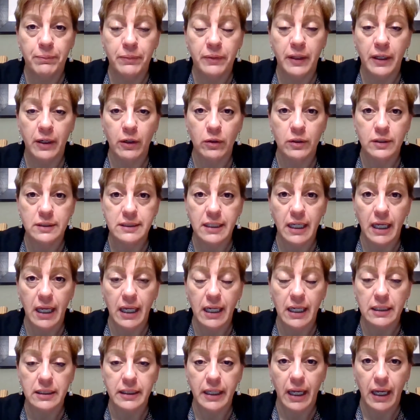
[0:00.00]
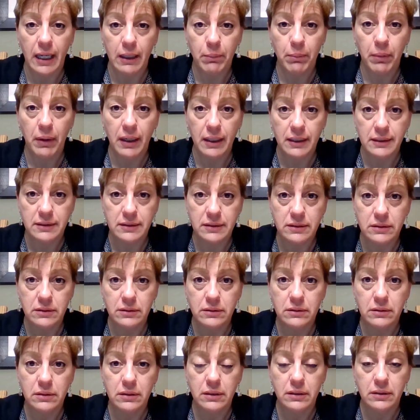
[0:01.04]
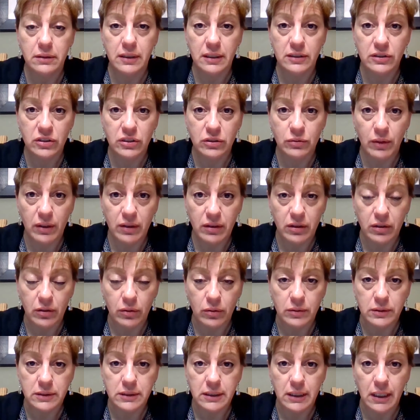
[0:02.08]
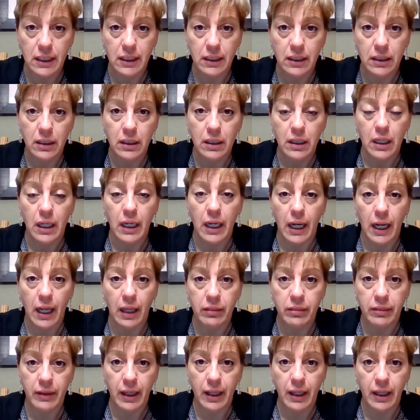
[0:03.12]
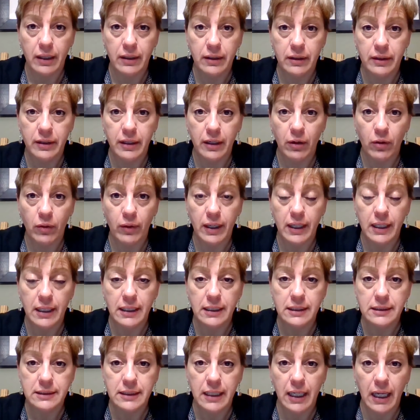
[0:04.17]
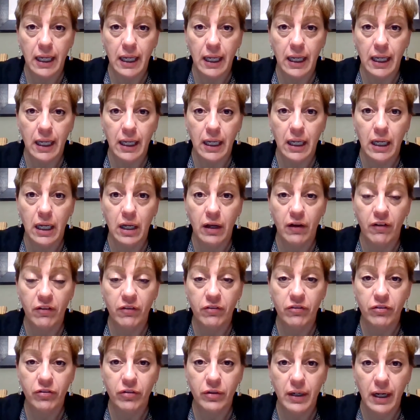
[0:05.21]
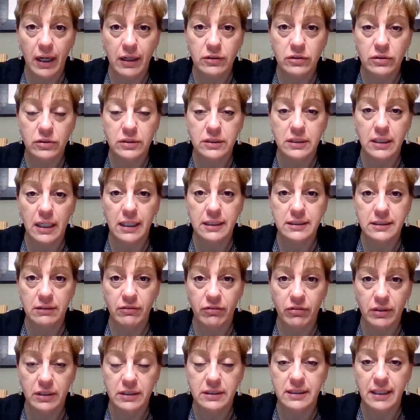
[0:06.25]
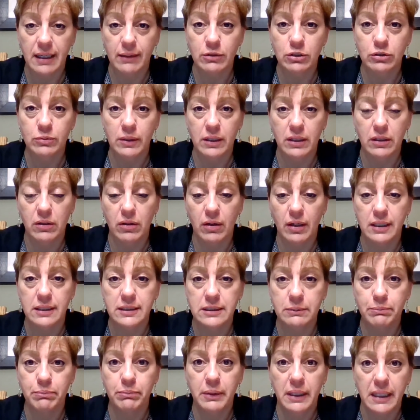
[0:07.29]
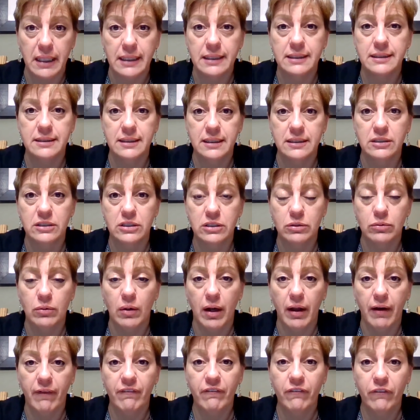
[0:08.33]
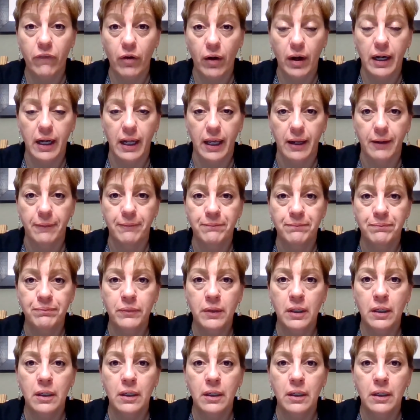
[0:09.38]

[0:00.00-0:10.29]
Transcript: There is a Ed Puzzle that's due on Thursday. And then there is a free exercise and free establishment clause piece that's due on Friday.